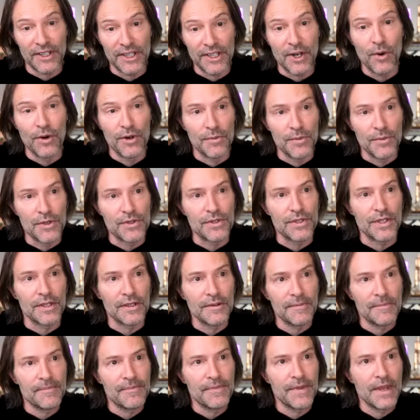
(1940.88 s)
choral music.
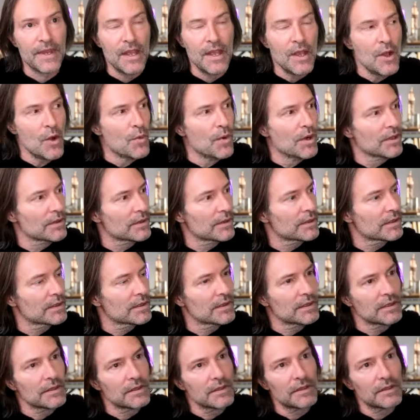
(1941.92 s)
Well,
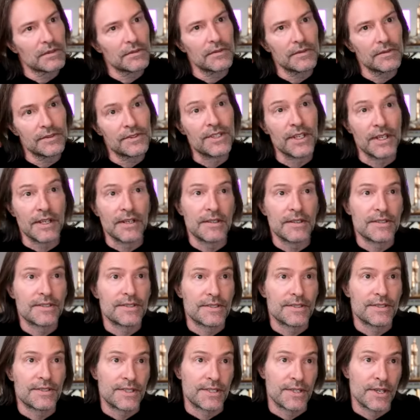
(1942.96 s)
to
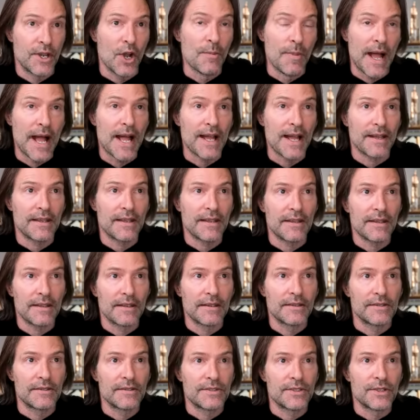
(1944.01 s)
go back
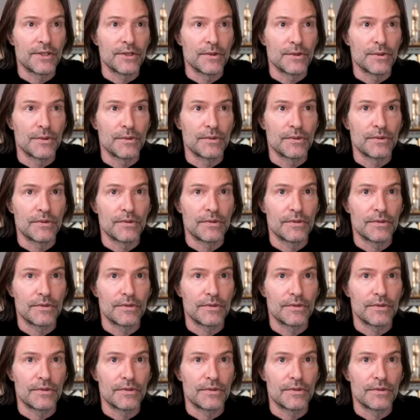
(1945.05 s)
to